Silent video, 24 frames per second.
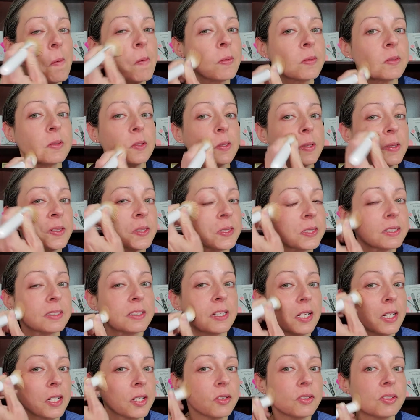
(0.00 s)
So just
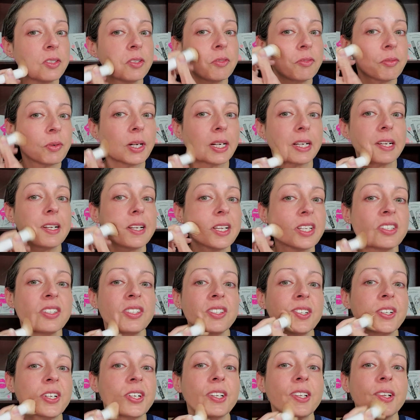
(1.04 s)
continue to work it in
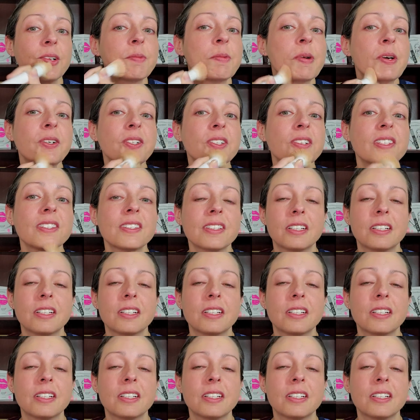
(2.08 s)
circular motions,